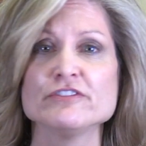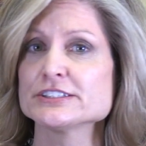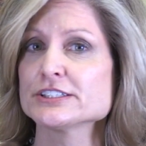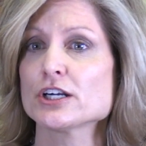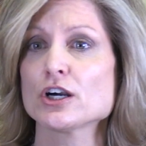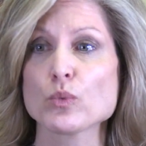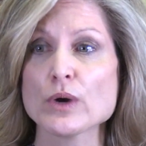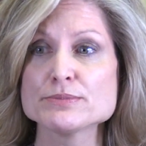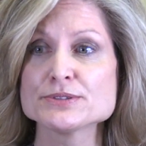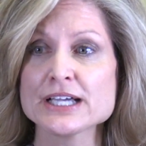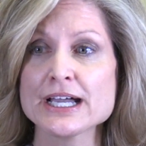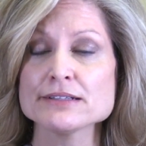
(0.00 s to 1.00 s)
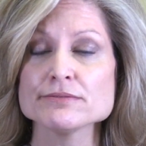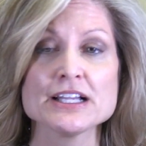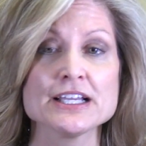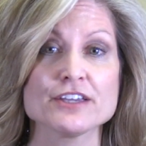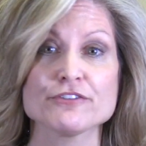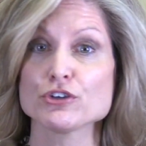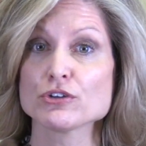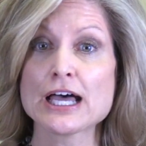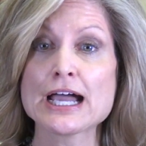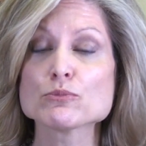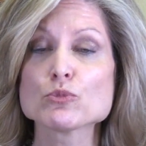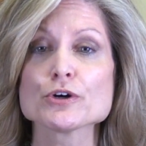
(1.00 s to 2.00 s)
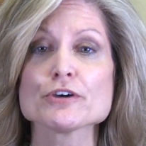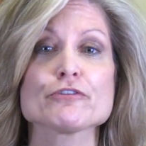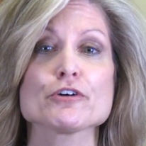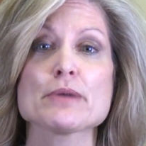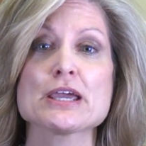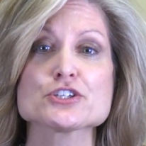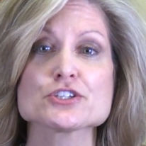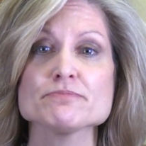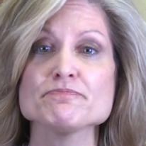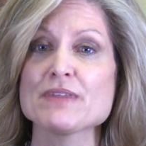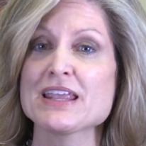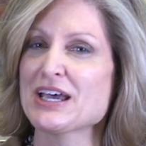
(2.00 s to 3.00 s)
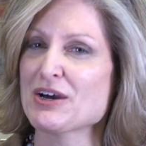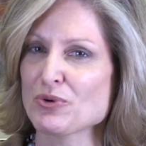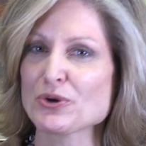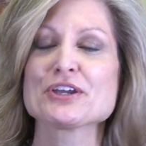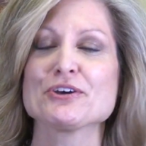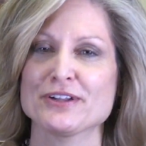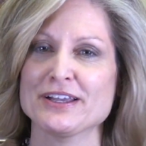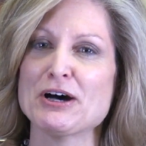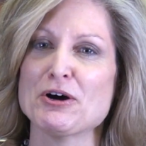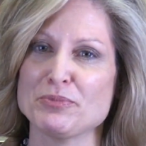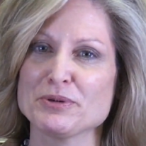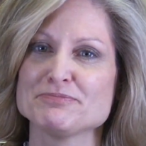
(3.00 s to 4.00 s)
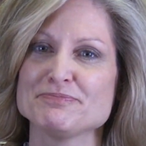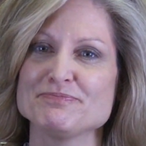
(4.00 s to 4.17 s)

visit our website. If you'd like more information, we're here to help.